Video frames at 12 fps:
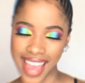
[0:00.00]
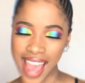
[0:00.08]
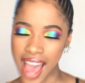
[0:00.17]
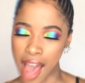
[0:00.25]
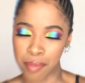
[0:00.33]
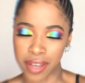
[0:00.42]

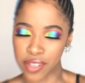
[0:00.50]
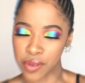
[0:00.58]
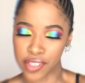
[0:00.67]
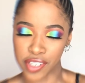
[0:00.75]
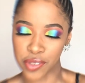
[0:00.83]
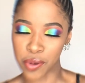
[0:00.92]
I might as well
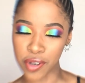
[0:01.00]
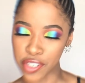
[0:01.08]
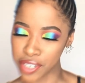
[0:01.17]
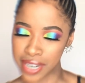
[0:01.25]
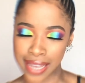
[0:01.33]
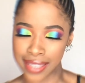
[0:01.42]
just talk to
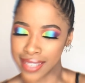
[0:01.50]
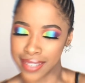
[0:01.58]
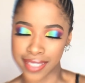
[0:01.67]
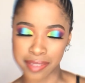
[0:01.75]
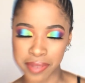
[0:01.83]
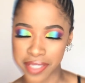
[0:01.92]
you like
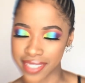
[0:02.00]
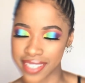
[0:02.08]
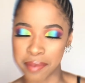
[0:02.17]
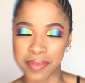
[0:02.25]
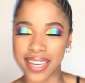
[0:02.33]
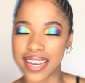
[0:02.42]
this because I
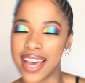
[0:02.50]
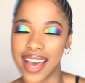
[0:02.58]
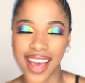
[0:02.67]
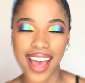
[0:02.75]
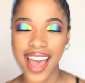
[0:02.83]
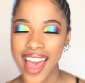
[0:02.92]
mean,
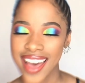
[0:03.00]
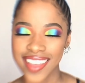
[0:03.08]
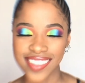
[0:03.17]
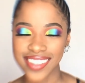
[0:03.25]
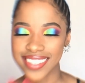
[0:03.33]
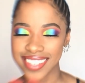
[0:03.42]

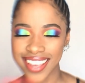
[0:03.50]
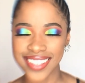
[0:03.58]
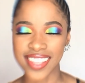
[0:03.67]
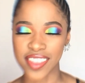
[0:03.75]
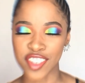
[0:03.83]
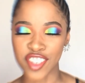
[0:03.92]
this is
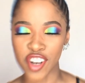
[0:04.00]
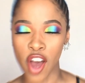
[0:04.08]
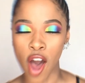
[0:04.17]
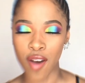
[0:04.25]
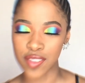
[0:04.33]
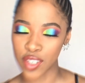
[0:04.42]
the star
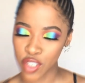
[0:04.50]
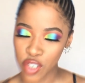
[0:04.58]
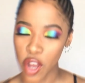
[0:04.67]
of the show.